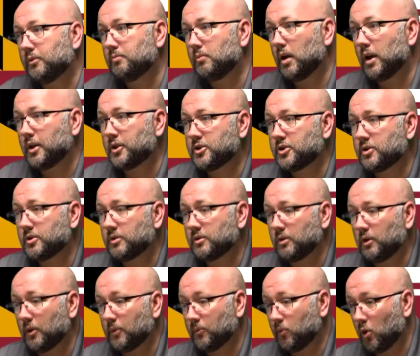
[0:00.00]
as much,
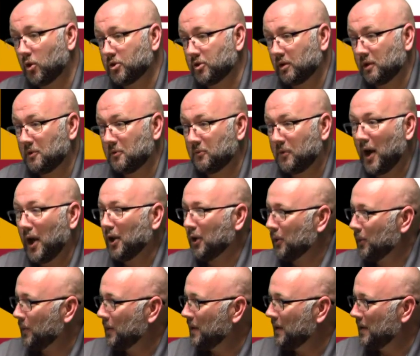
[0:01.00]
unfortunately,
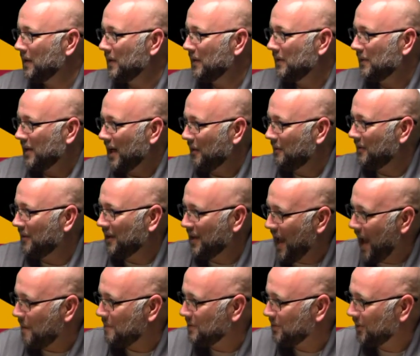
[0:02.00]
follow everything
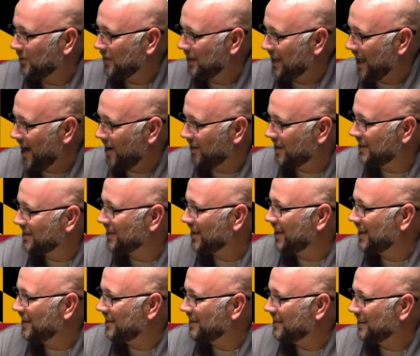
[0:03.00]
that happens on the county
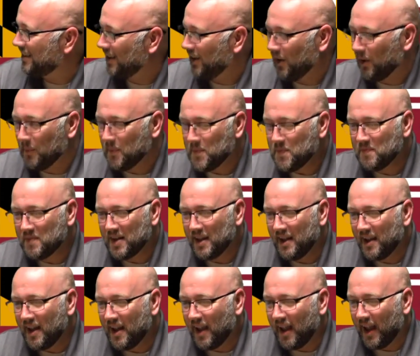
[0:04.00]
side,
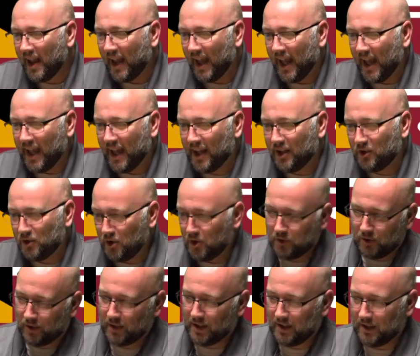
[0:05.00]
and
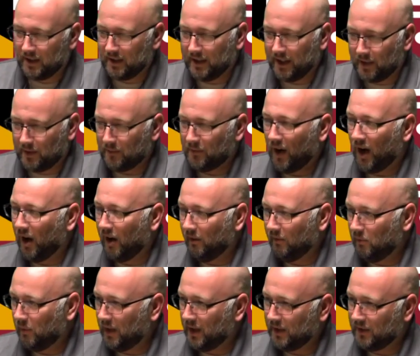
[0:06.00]
usually get
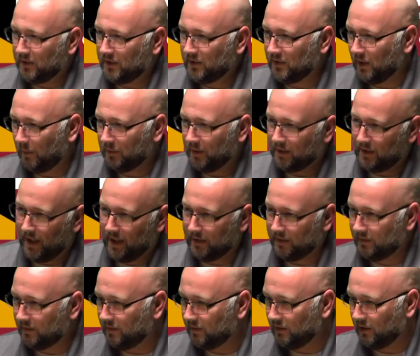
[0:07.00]
involved when it's something
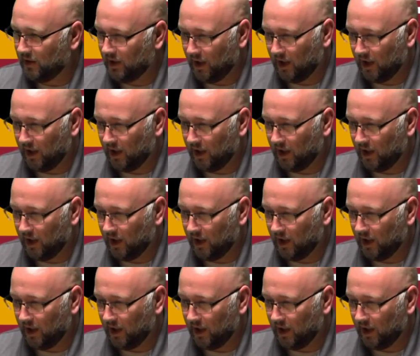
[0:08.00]
that